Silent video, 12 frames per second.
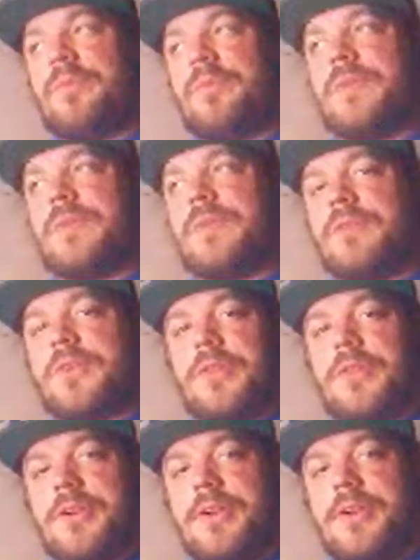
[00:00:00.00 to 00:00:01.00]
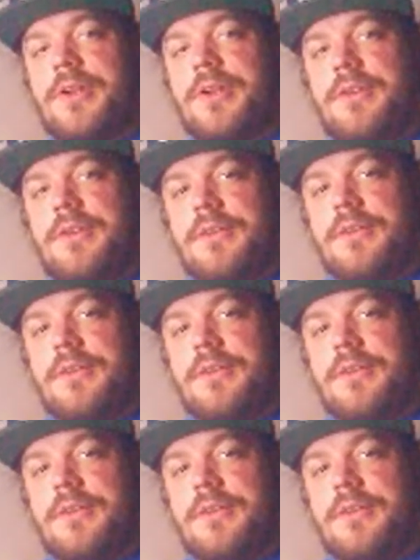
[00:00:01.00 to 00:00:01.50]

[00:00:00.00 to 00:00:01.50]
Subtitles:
33, Dab.